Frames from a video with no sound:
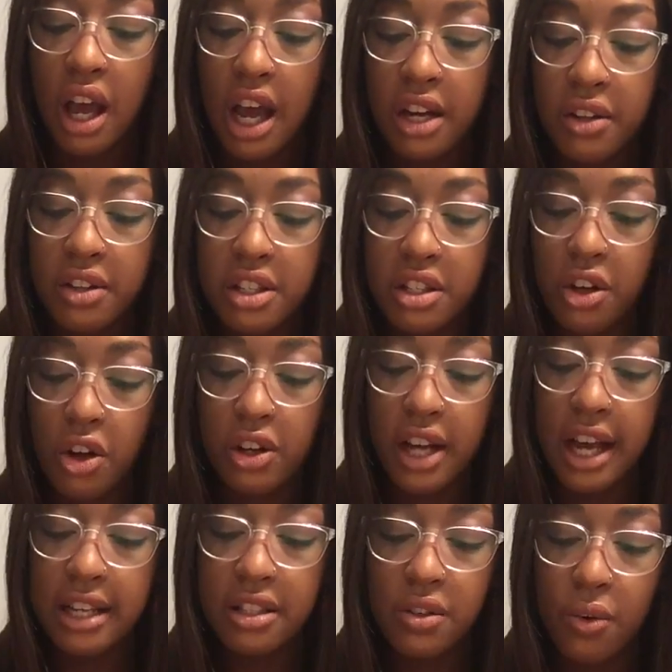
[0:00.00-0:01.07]
I knew this girl in
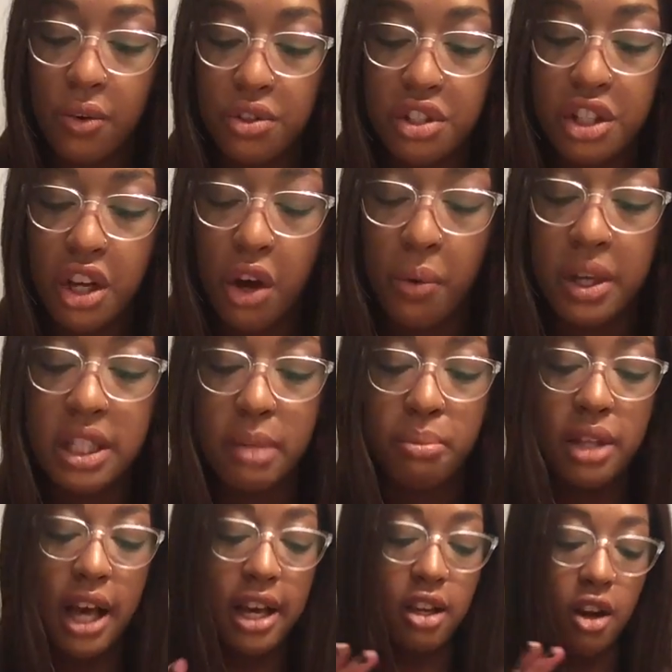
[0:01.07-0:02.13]
high school, she always
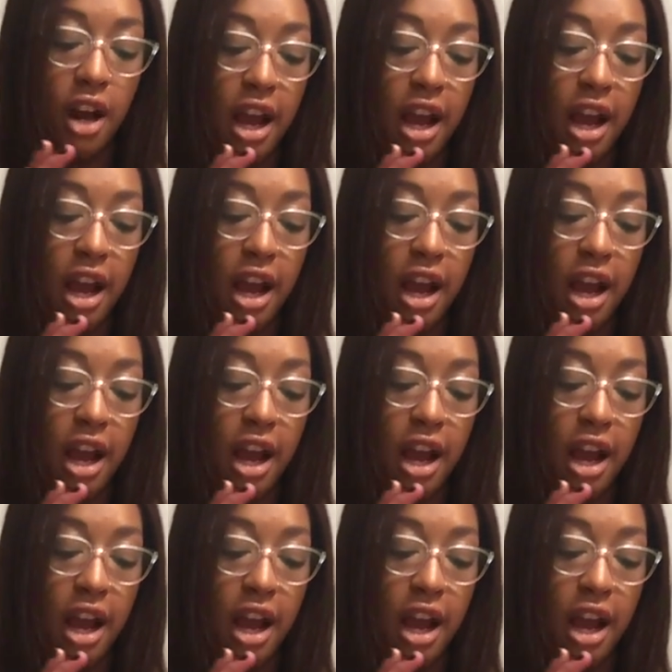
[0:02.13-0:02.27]
applied her